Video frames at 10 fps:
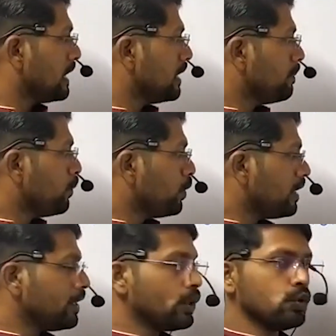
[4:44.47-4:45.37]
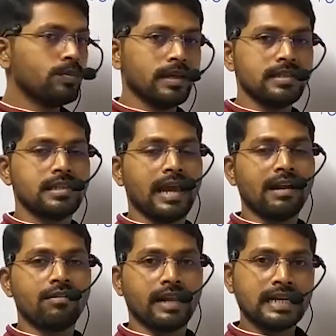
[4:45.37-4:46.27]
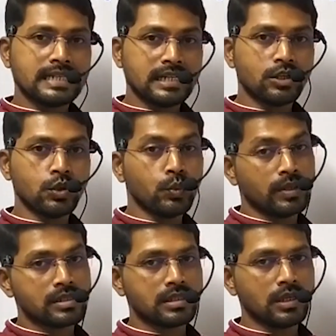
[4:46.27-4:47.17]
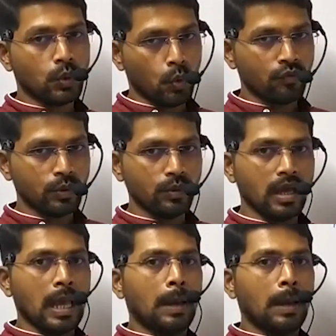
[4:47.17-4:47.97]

the pollen tube is attracted towards the ovule